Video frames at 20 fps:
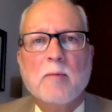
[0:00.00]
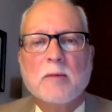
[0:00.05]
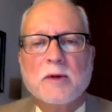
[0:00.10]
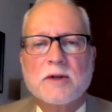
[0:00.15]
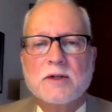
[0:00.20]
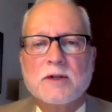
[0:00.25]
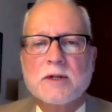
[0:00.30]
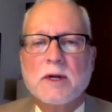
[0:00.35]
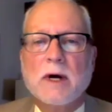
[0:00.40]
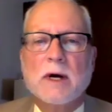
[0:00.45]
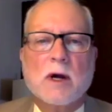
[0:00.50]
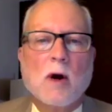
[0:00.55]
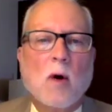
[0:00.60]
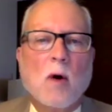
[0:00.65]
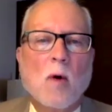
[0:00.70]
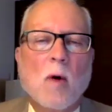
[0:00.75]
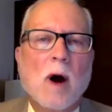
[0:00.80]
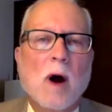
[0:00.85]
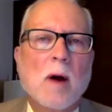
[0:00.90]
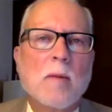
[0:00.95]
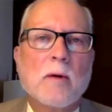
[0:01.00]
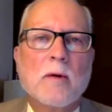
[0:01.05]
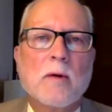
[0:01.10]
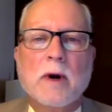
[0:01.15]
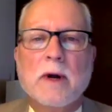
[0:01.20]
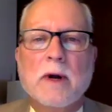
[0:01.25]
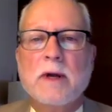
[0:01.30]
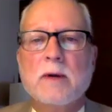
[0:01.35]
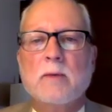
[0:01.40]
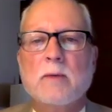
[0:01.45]
does not
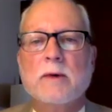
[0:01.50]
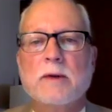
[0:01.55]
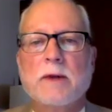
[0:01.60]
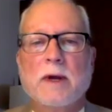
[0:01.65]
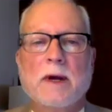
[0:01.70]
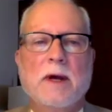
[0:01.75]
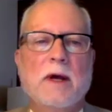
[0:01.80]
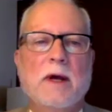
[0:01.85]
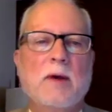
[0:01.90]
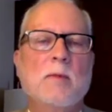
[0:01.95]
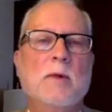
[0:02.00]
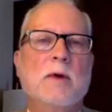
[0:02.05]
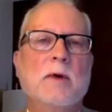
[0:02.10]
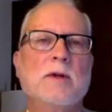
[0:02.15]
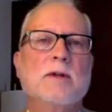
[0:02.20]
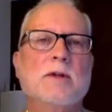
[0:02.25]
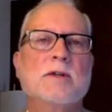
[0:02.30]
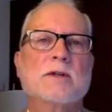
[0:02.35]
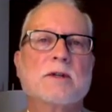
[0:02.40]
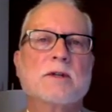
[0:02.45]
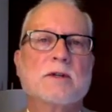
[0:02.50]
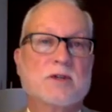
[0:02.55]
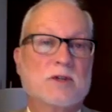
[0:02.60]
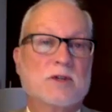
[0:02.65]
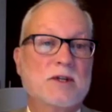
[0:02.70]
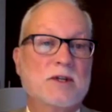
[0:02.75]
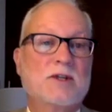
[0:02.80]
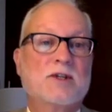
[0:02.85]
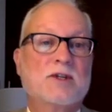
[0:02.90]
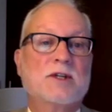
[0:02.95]
cooperate with Edmund's
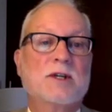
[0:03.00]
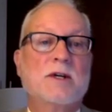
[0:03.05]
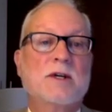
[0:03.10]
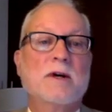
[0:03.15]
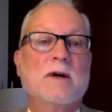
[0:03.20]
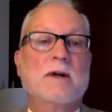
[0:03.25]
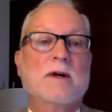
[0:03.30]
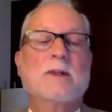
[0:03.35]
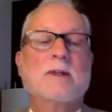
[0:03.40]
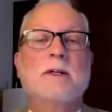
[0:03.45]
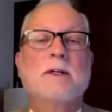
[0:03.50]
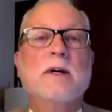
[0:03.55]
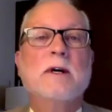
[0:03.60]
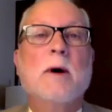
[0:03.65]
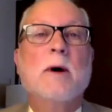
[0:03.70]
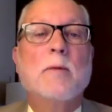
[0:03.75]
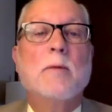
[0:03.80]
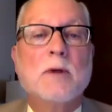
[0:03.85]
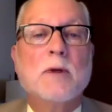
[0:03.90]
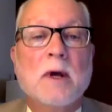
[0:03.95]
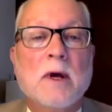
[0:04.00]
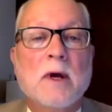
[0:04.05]
sincere attempt